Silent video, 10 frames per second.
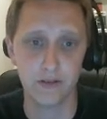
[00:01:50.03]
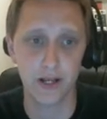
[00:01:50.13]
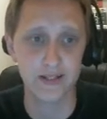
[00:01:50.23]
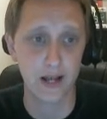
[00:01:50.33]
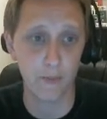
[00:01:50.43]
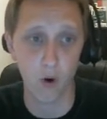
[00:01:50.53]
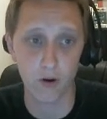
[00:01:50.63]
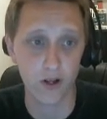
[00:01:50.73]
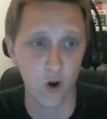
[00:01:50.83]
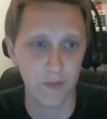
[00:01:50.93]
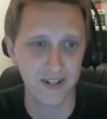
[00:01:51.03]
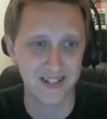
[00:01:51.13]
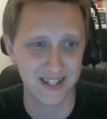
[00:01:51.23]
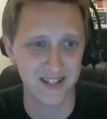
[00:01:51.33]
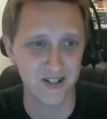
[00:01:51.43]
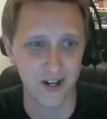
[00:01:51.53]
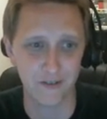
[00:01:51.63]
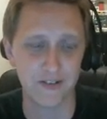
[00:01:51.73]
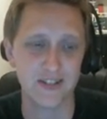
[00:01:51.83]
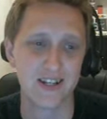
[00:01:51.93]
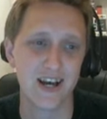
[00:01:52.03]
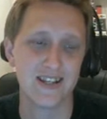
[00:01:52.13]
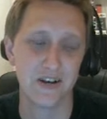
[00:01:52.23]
like I said, I'm really hoping to see the turnout for this, guys.